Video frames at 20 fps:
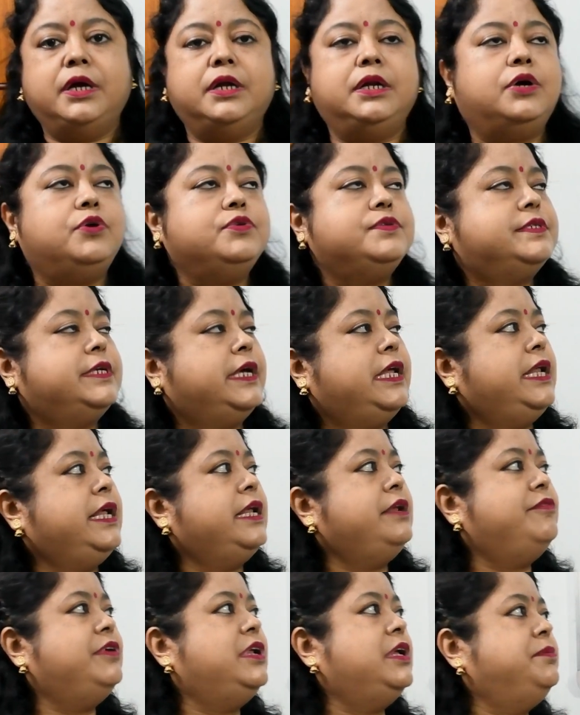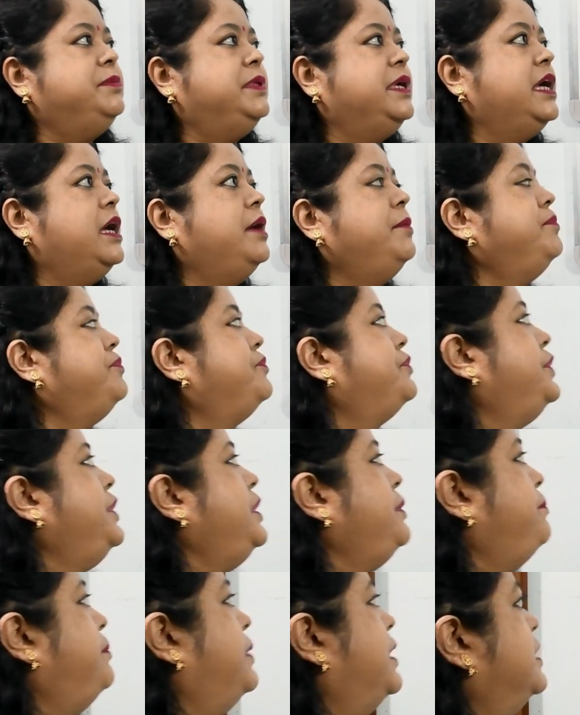Now cell envelope, they have
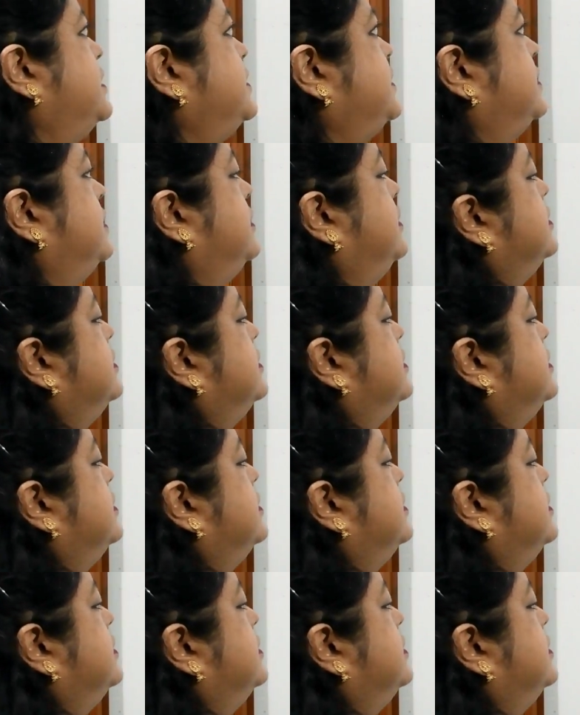three parts.